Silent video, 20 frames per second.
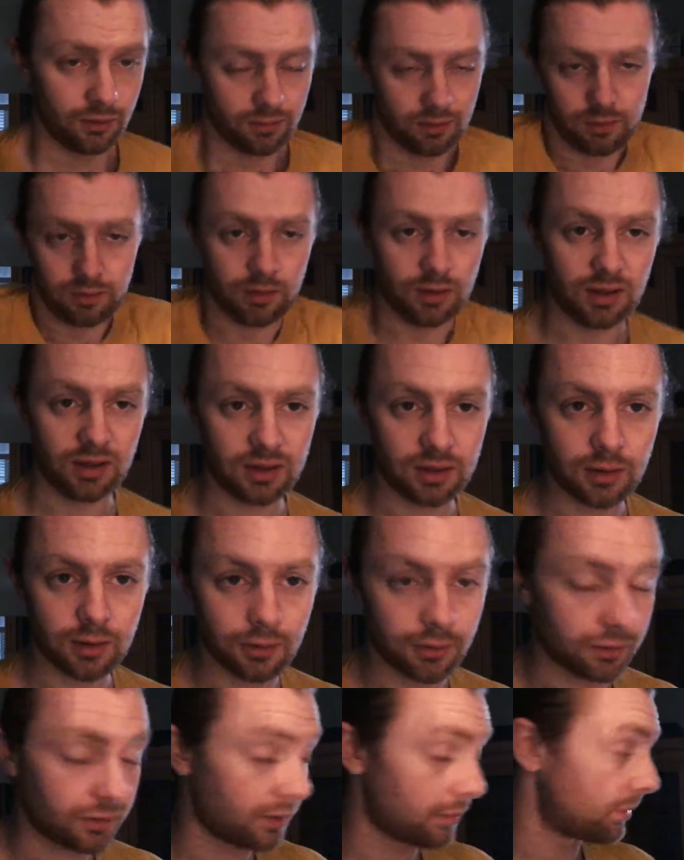feel
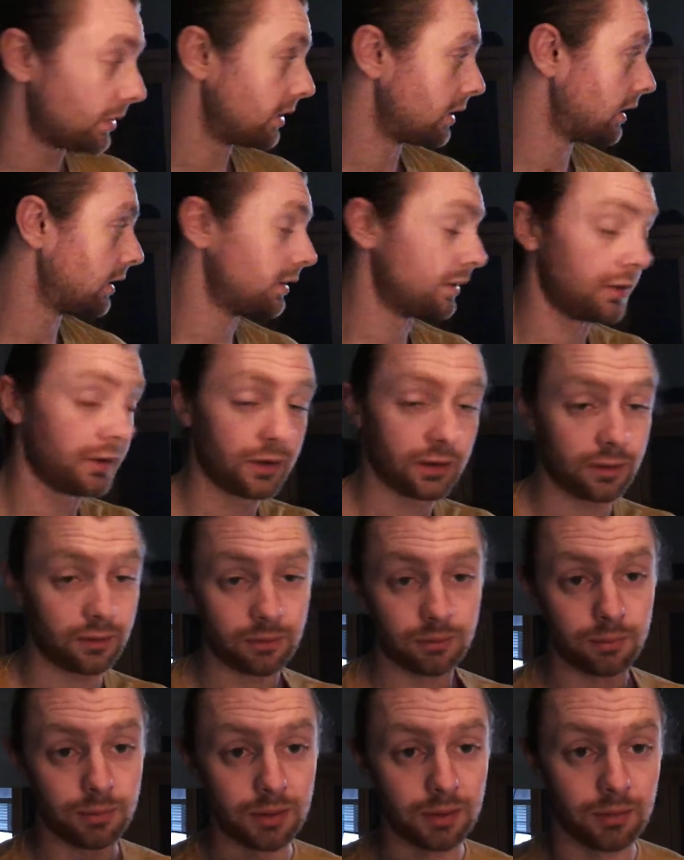icky or something. I don't know.
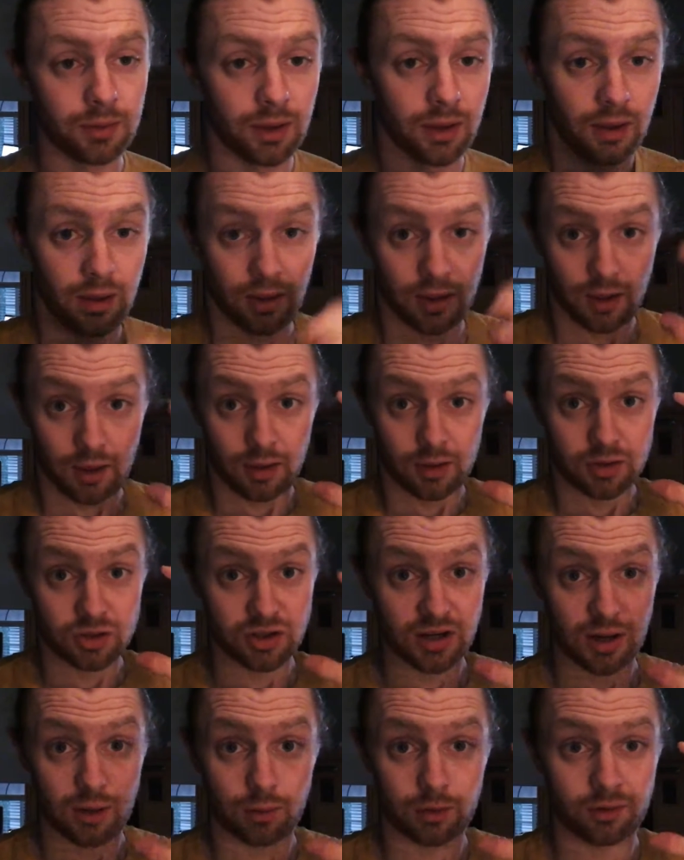But
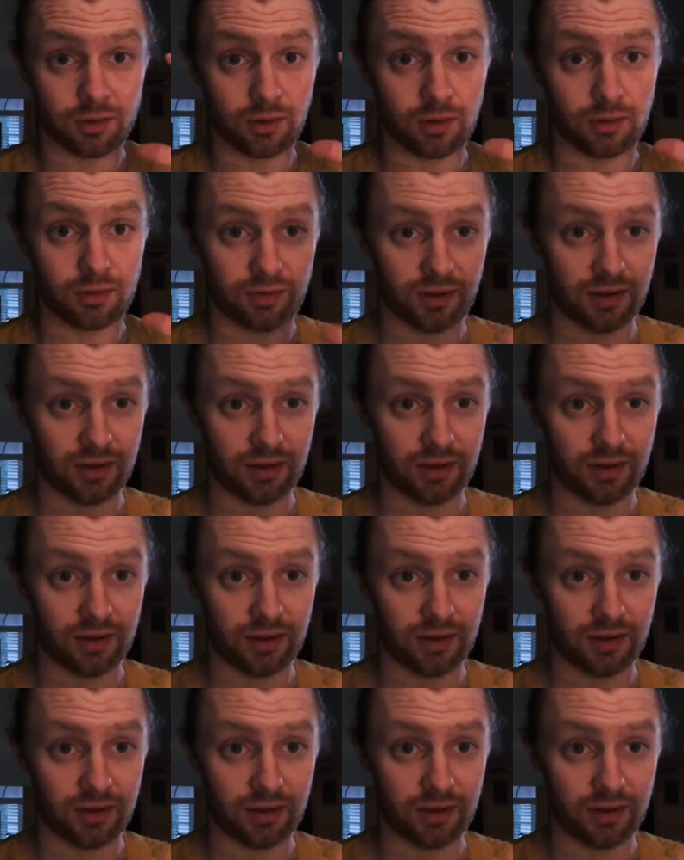showers are